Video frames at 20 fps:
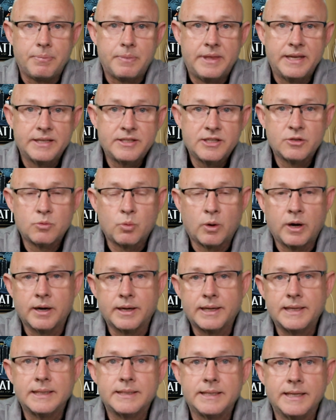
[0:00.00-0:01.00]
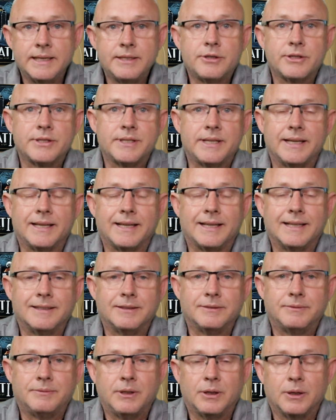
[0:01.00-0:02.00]
this is where it gets
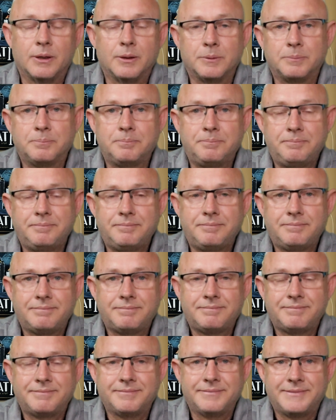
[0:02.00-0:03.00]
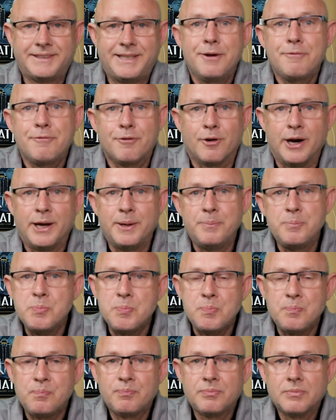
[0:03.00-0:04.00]
interesting or different,
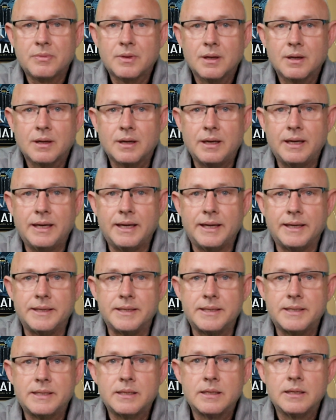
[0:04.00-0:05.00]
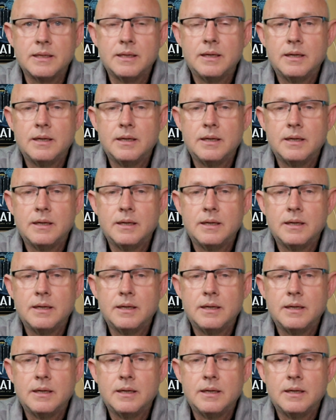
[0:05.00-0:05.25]
is